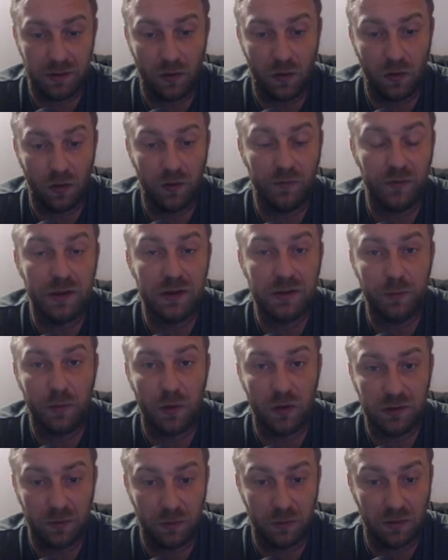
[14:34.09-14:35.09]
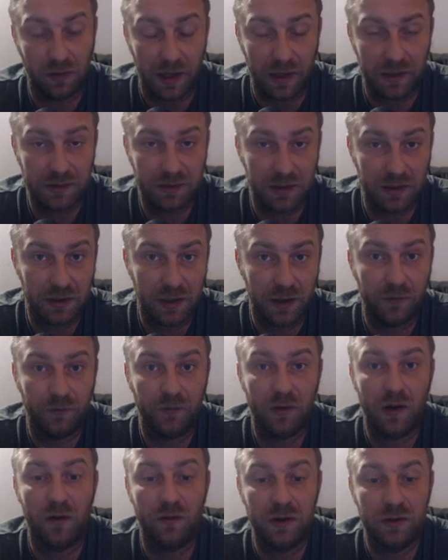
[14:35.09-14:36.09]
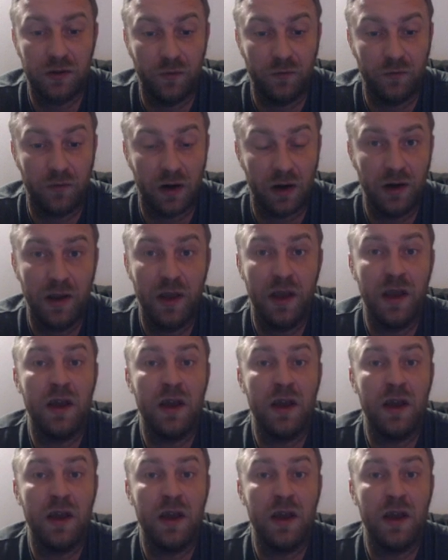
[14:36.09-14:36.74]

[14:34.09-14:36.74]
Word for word: all of these possible lines that I have covered so far.